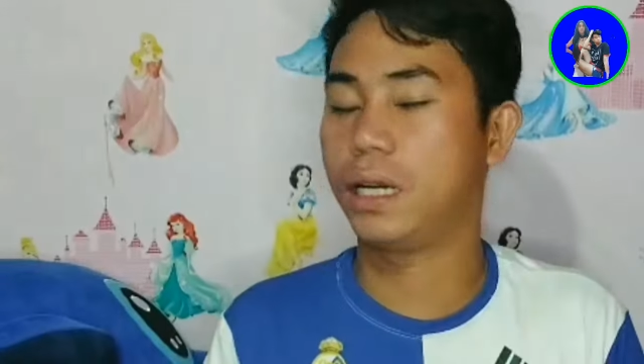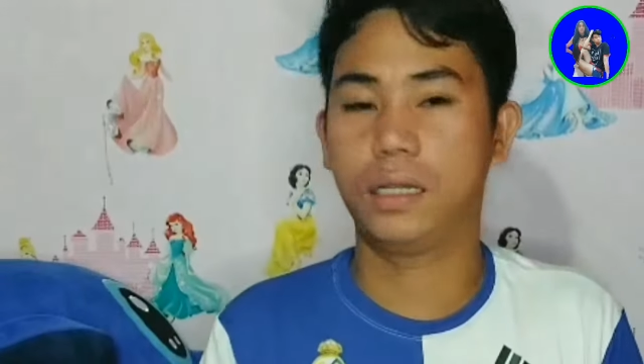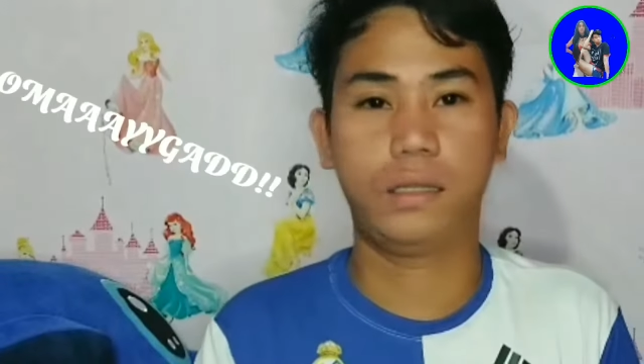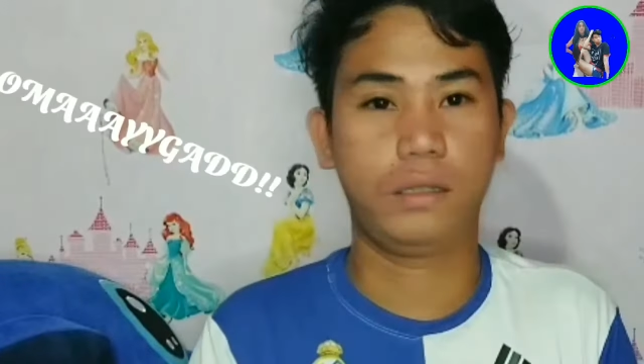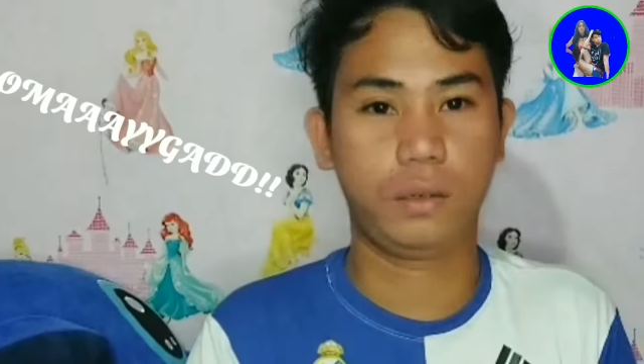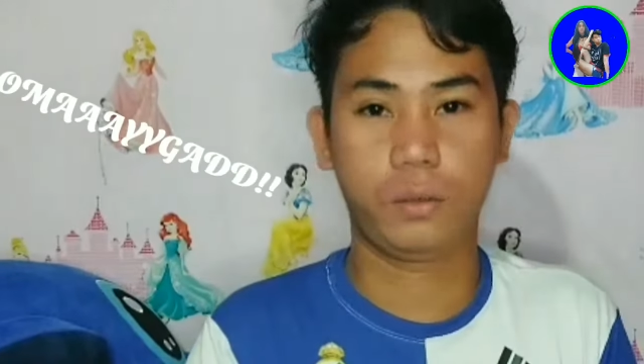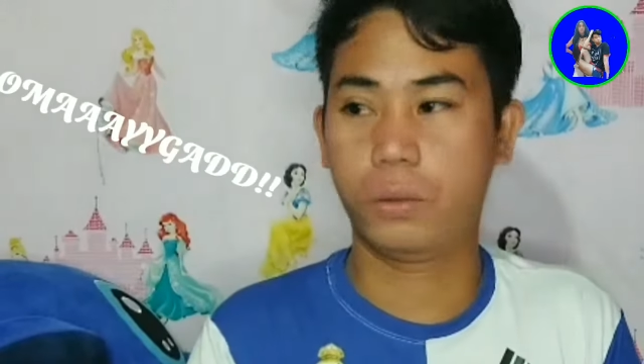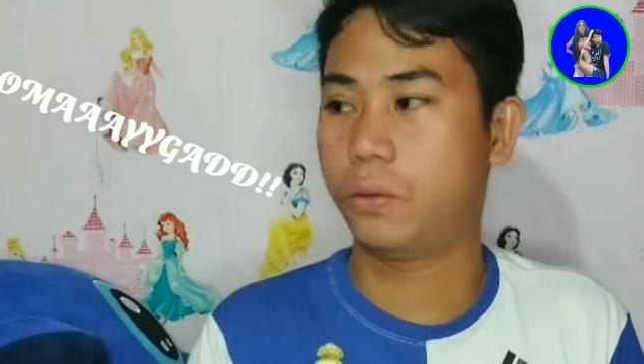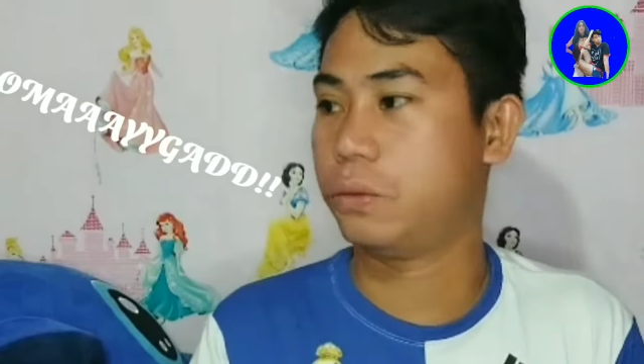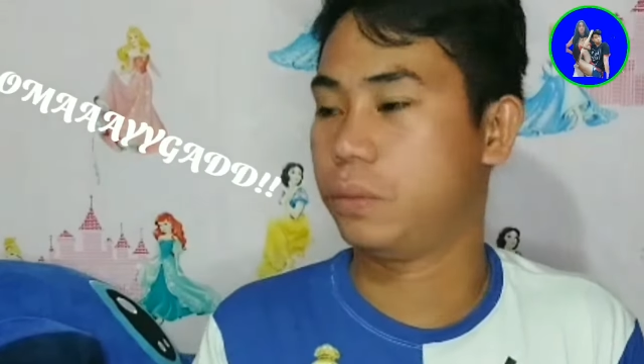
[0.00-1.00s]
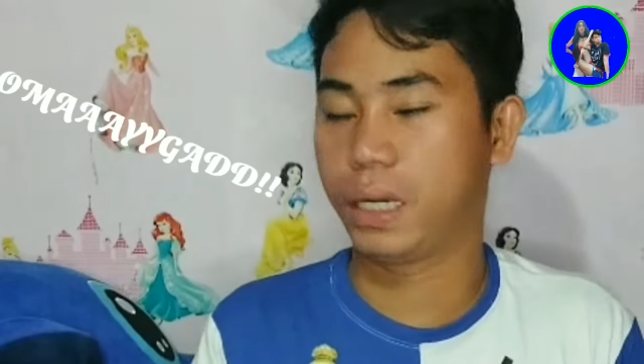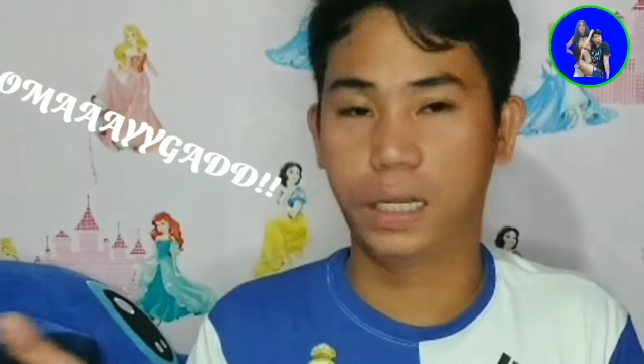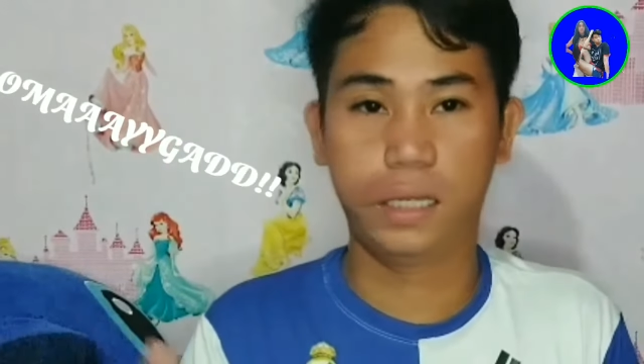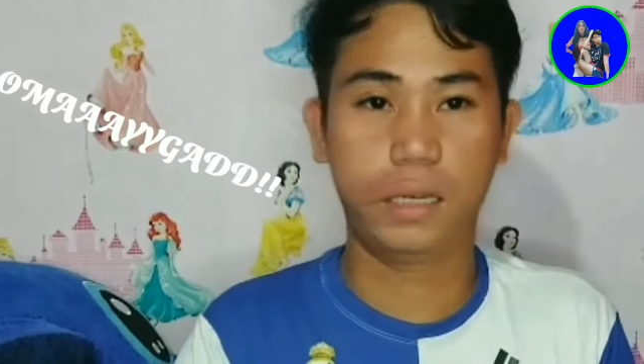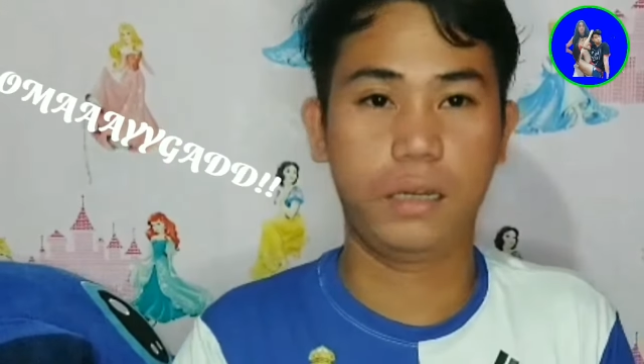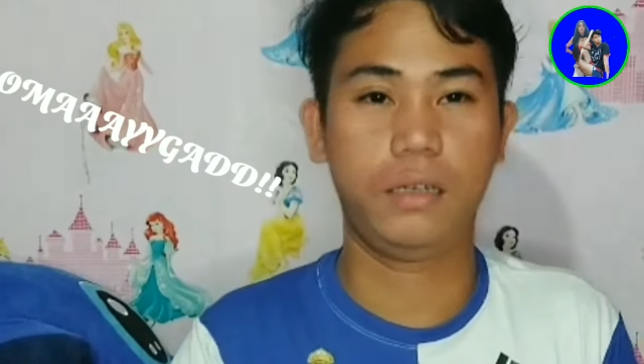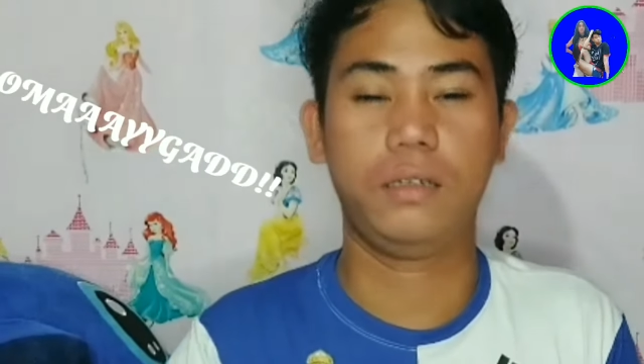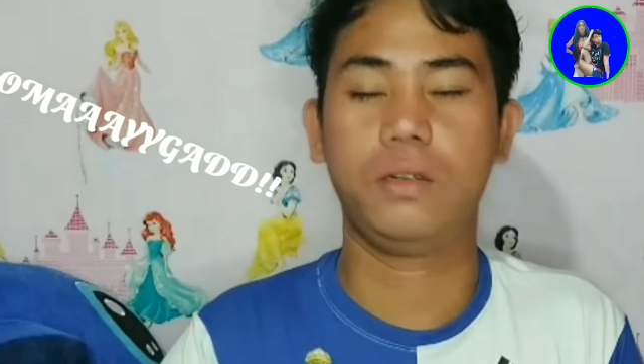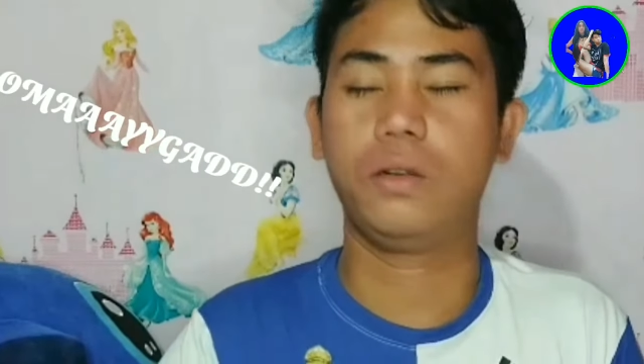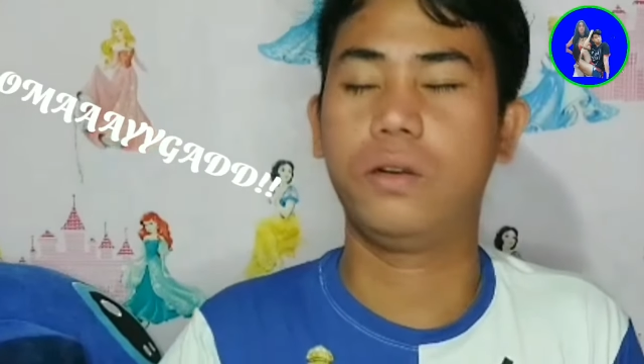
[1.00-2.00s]
Oh my god. Oh my god.
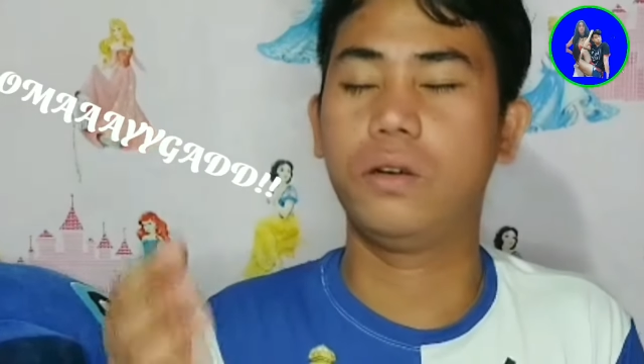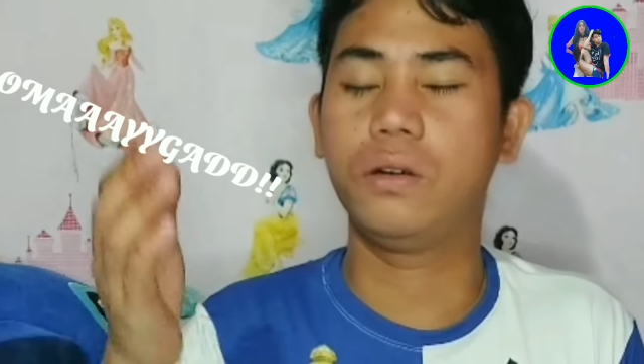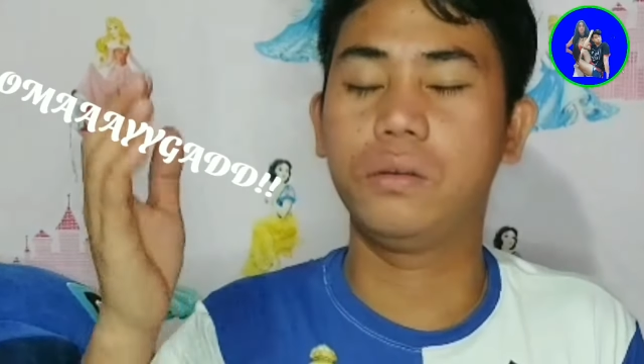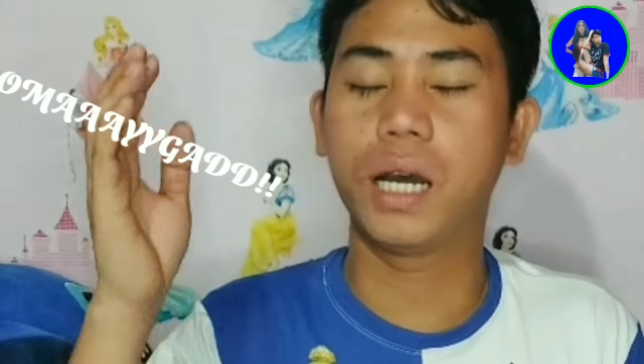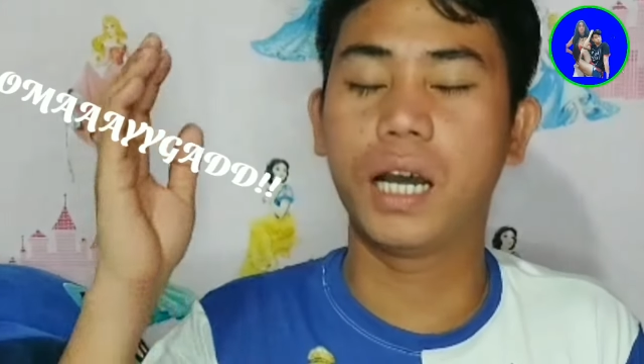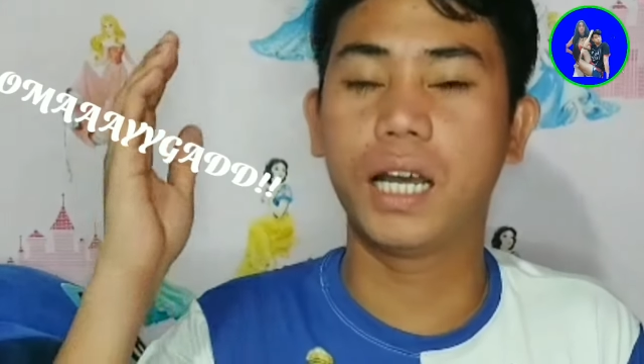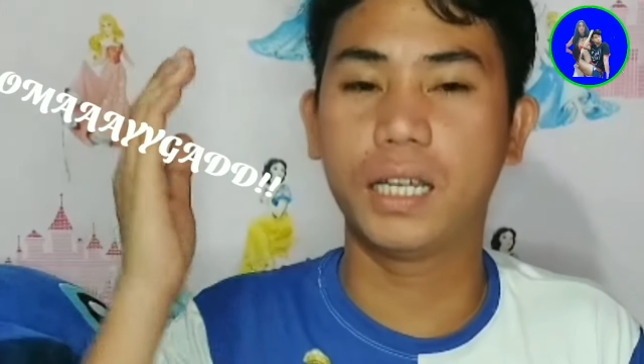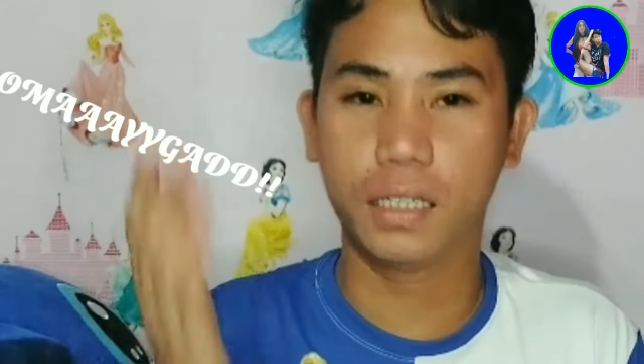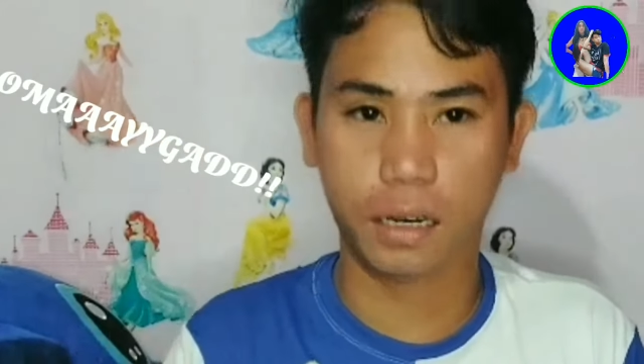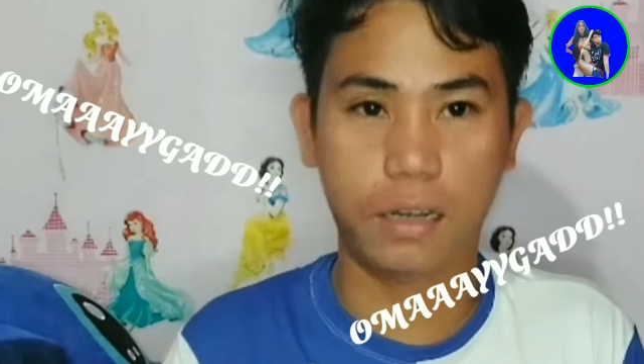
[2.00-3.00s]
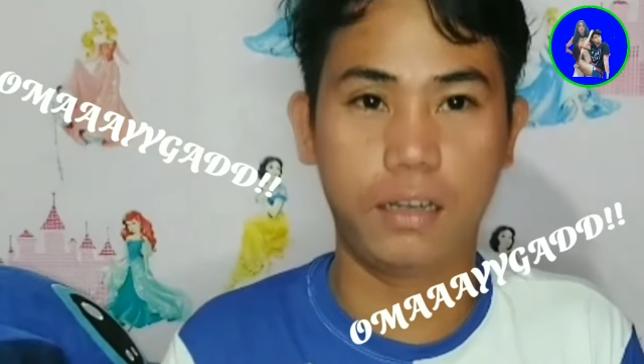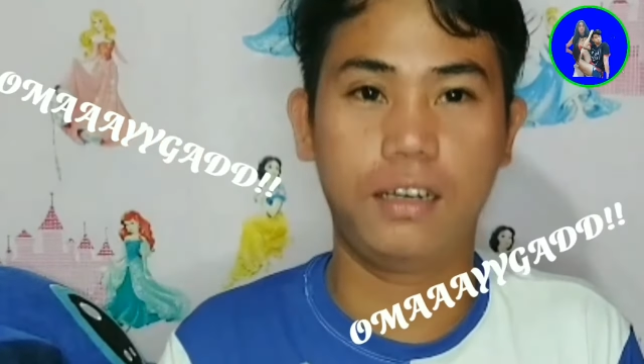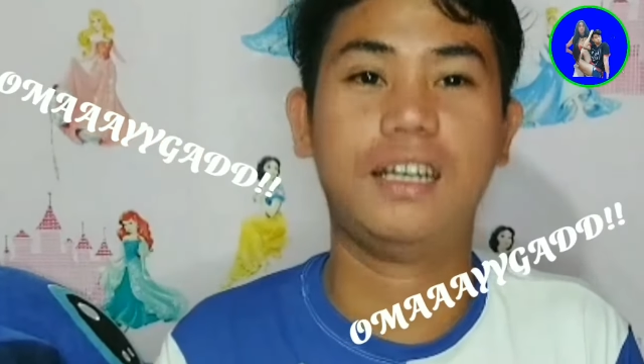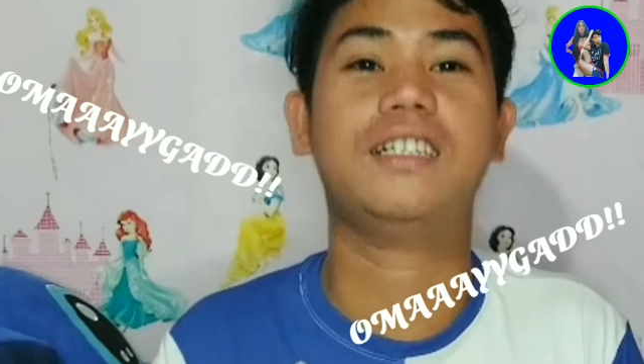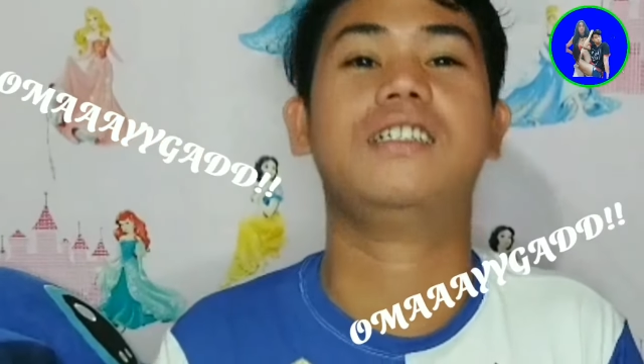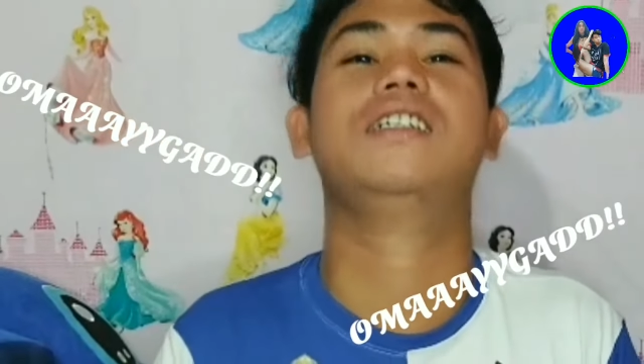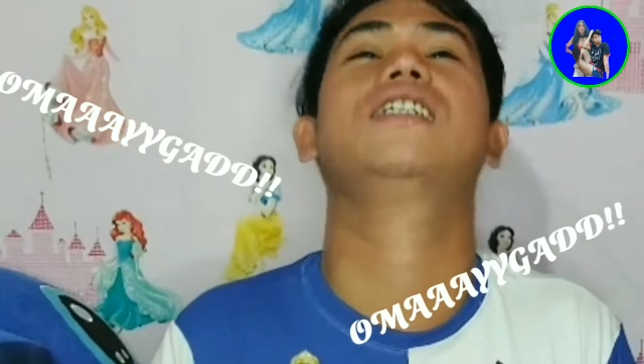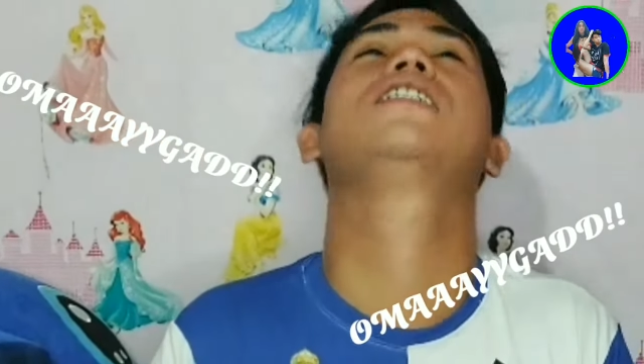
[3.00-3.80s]
Oh my god.